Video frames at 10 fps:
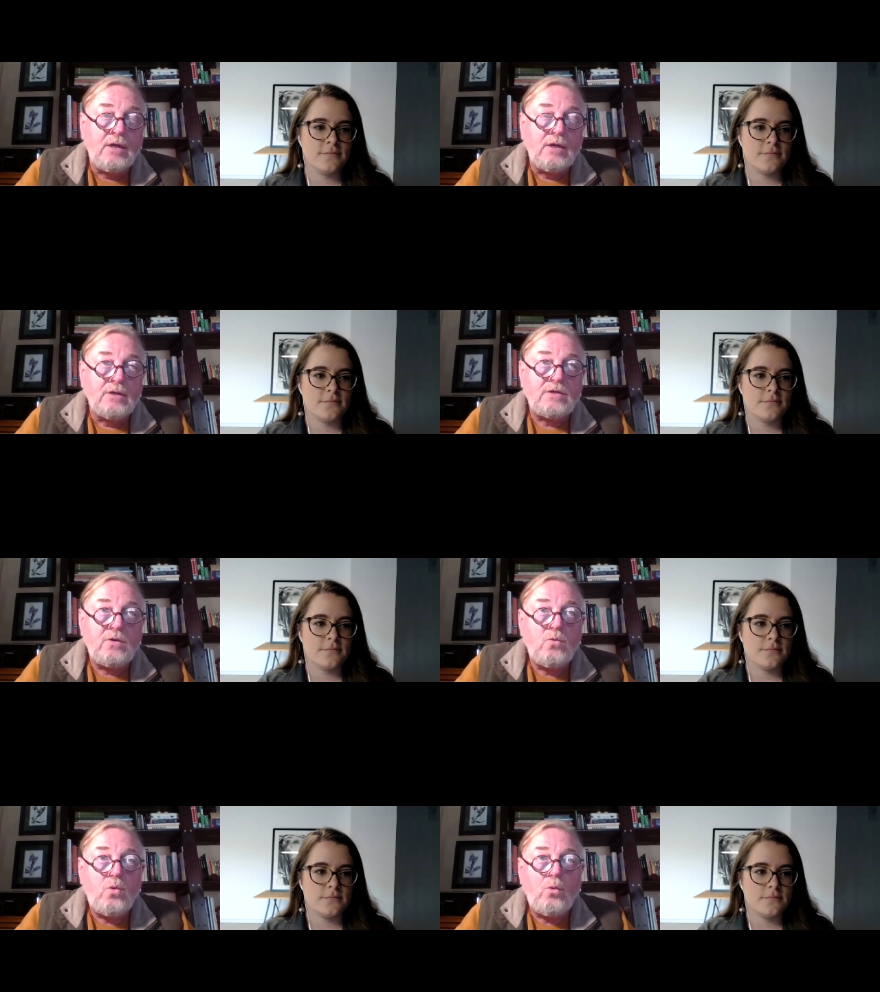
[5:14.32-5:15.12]

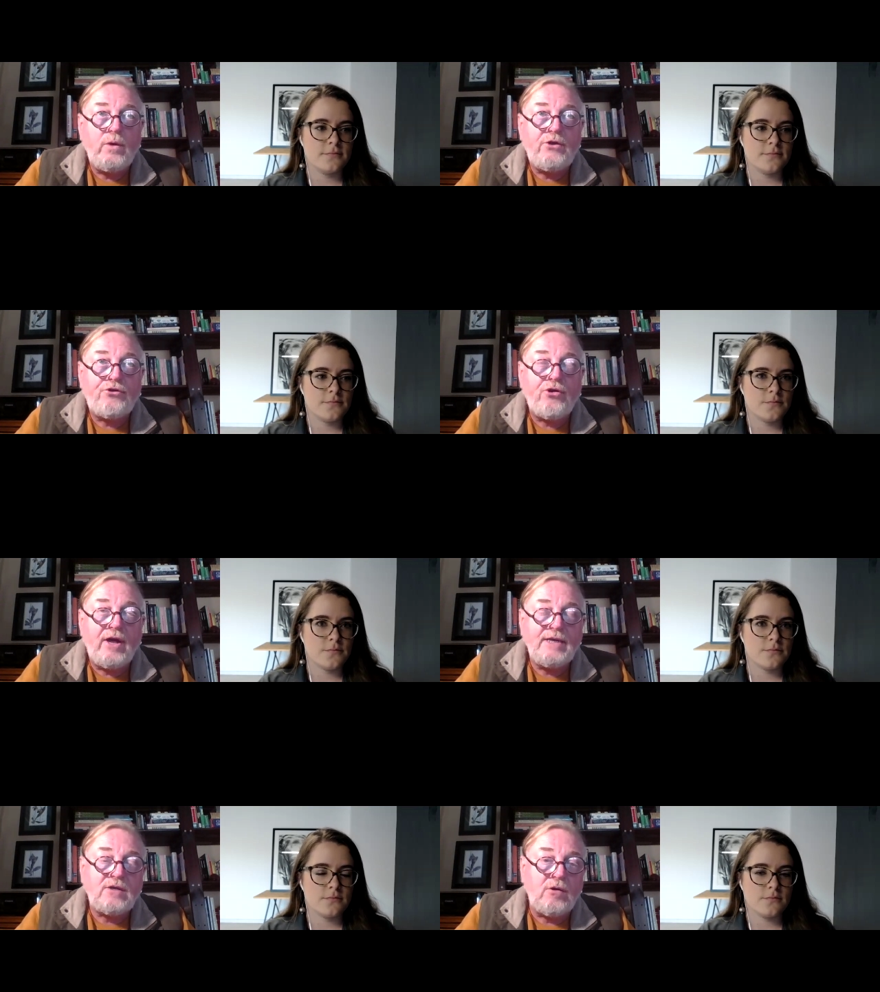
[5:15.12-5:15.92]
Speaker 1: So what we
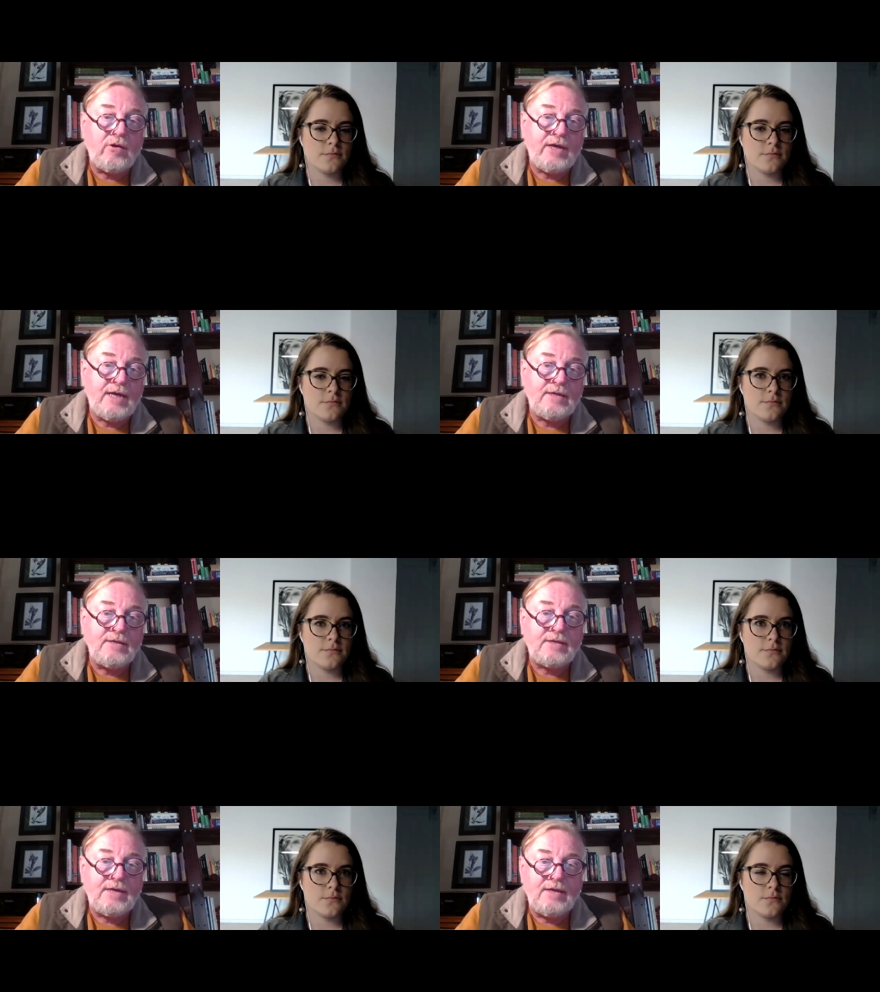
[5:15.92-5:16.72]
try to look at
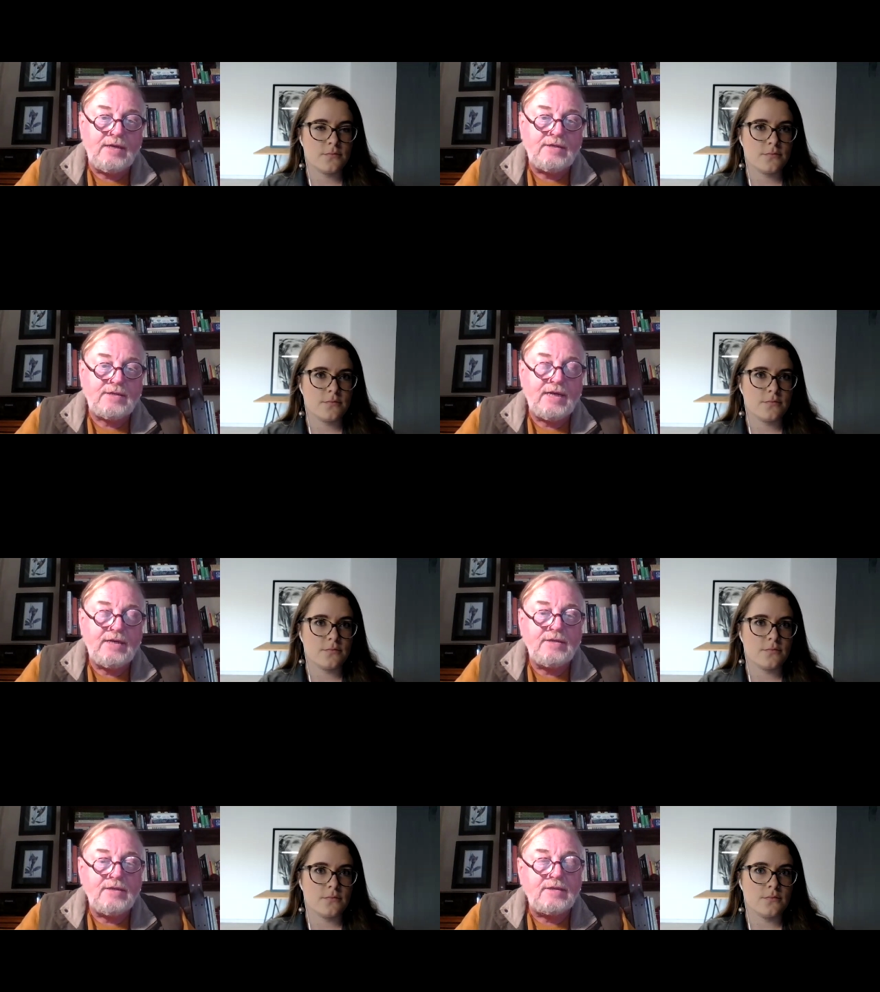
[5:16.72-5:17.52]
instead
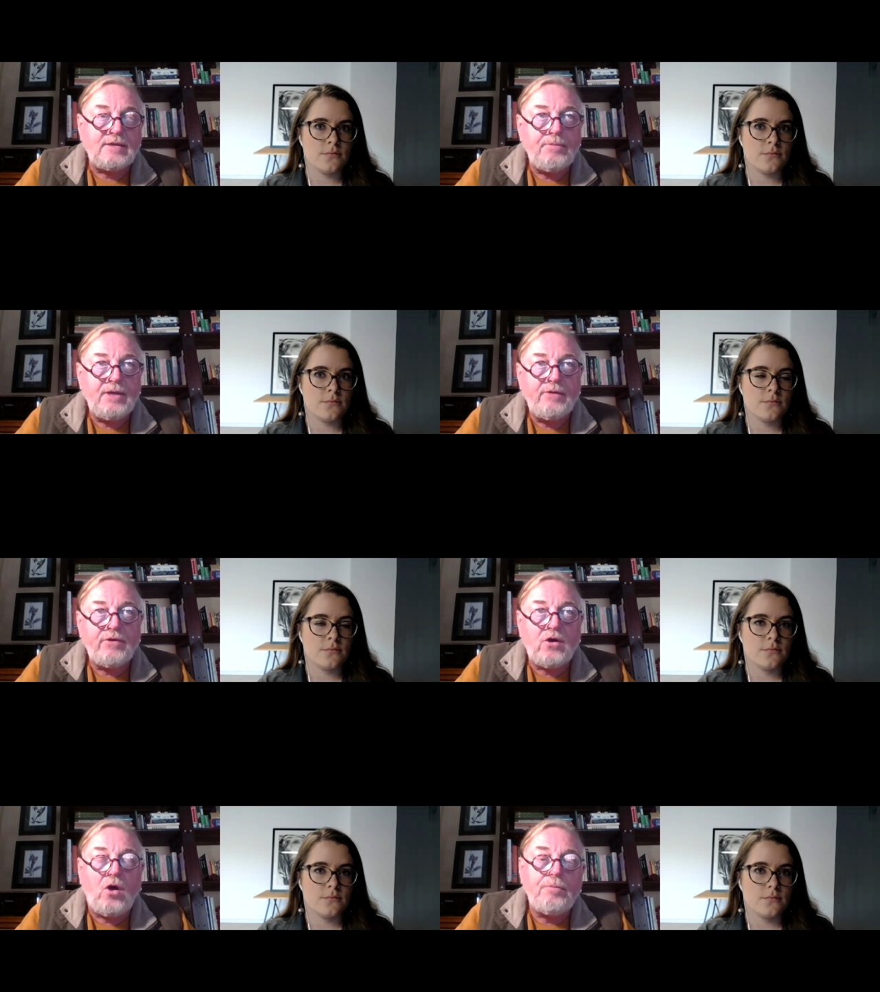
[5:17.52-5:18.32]
is something of a
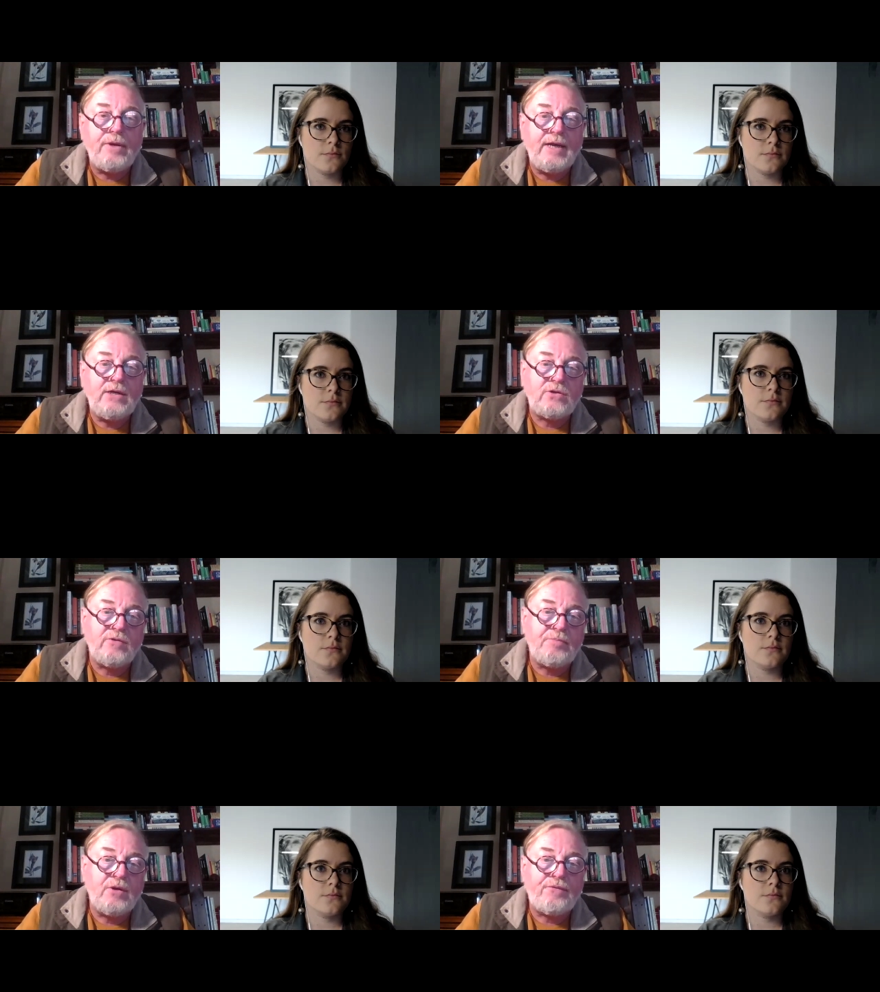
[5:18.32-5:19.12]
combination of
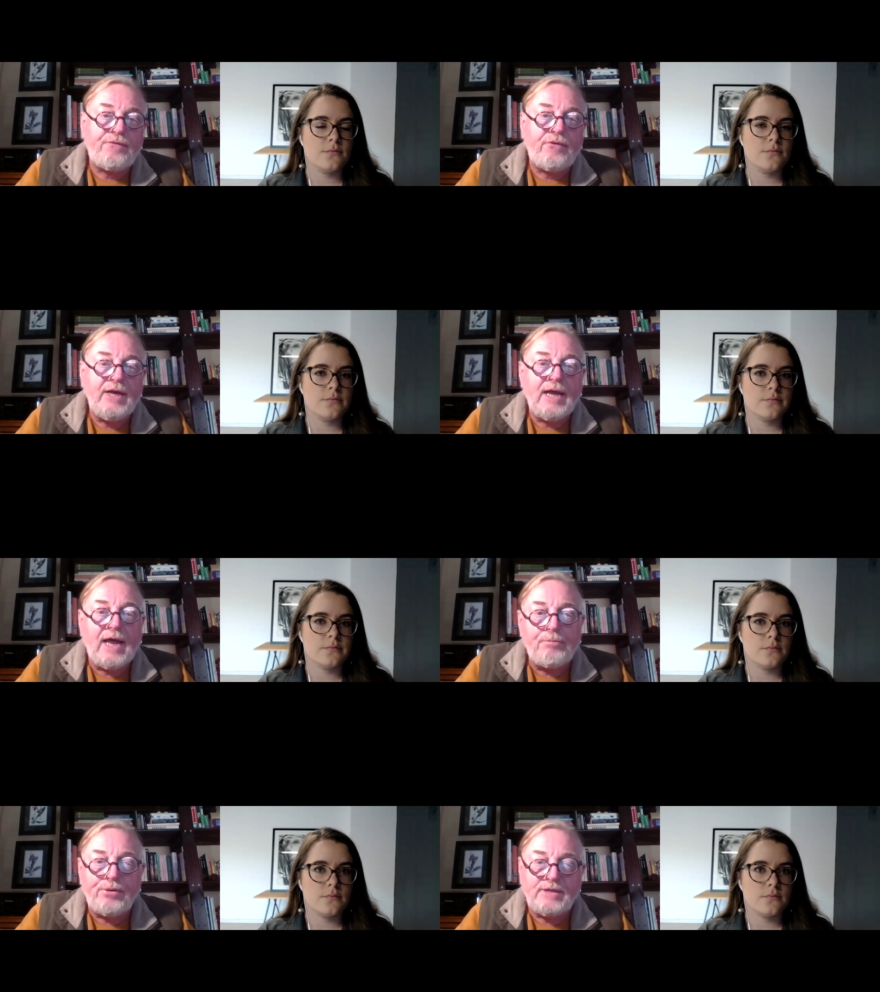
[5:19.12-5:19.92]
both free
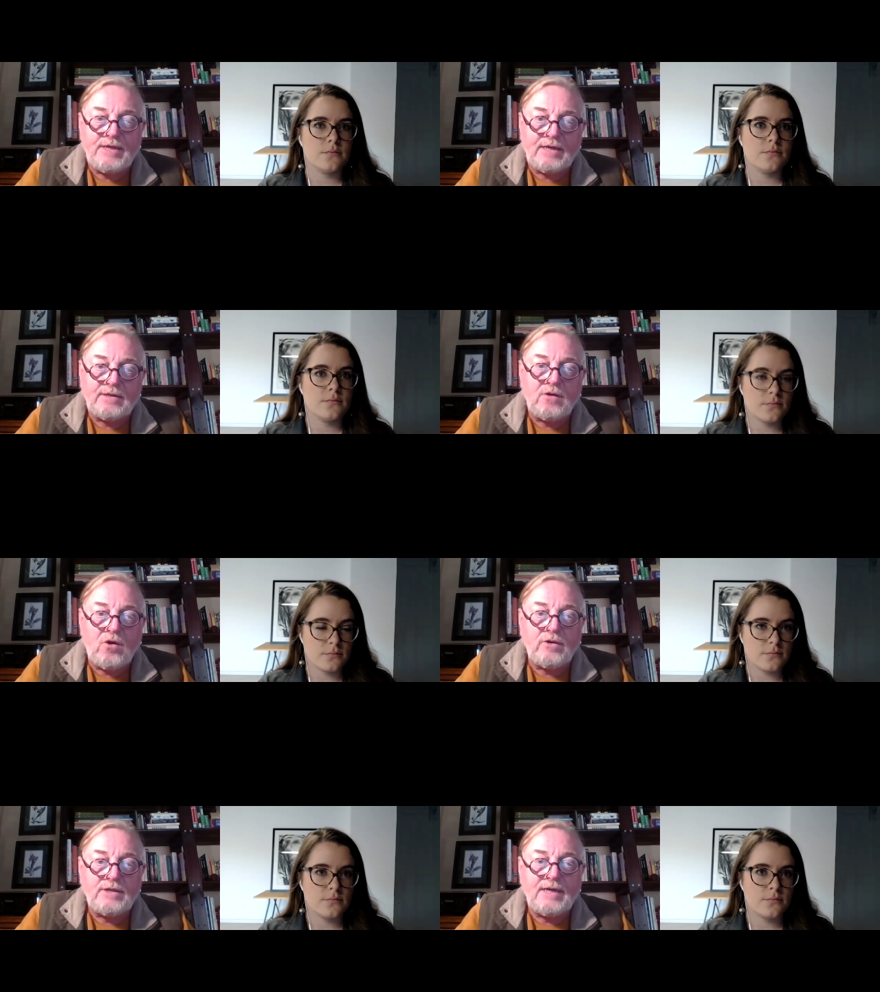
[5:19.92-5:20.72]
and protected
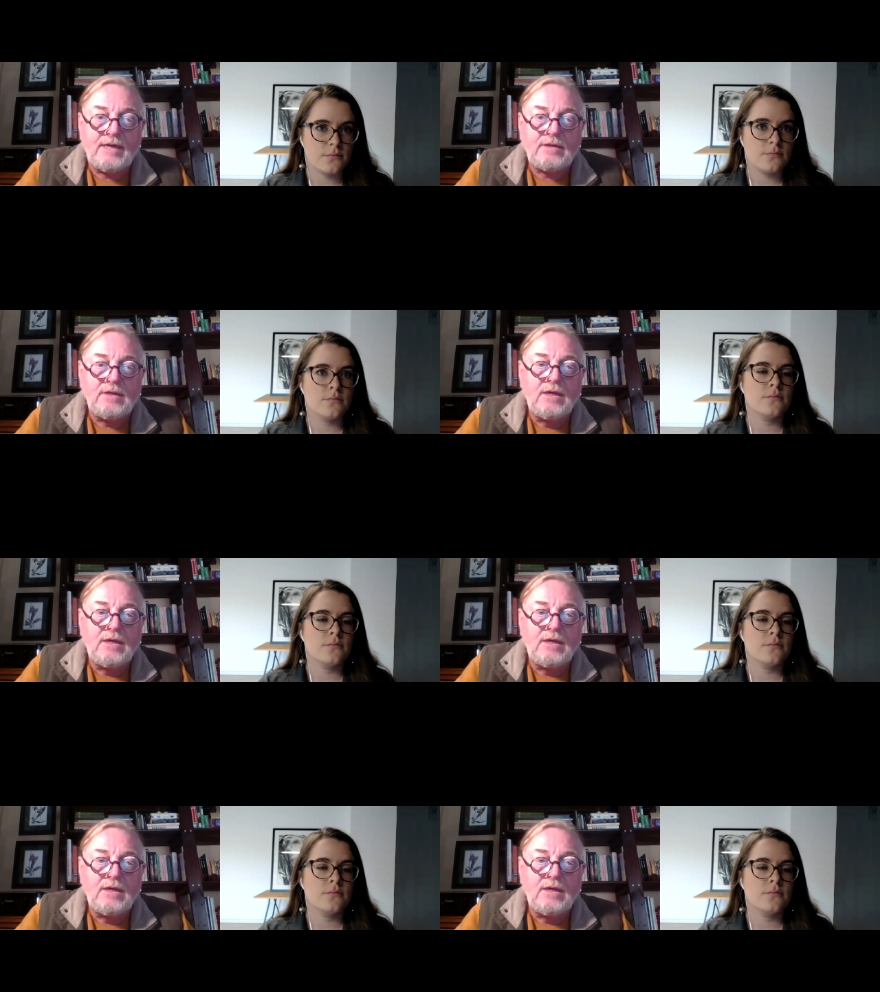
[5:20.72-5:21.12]
contact,